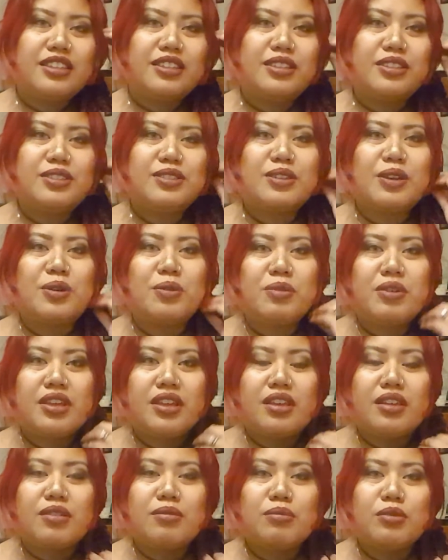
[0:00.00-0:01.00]
So
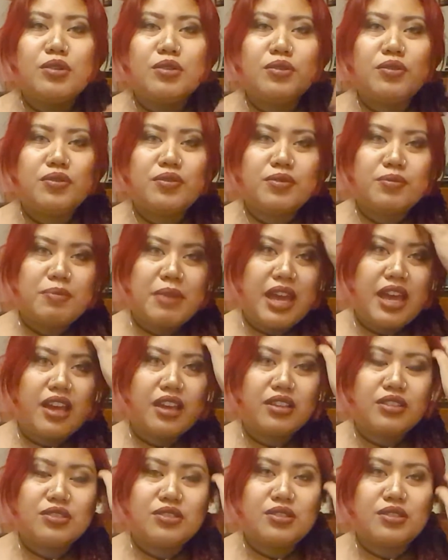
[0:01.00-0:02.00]
we moved
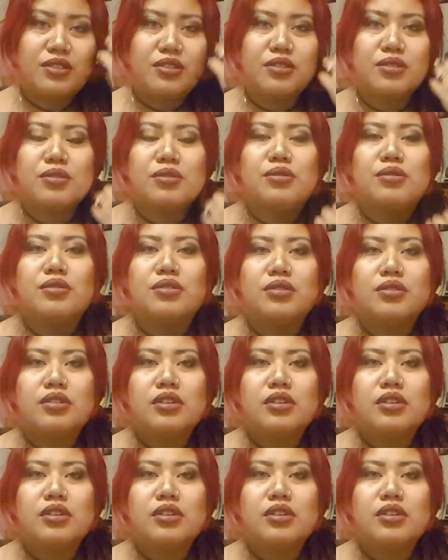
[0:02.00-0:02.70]
back to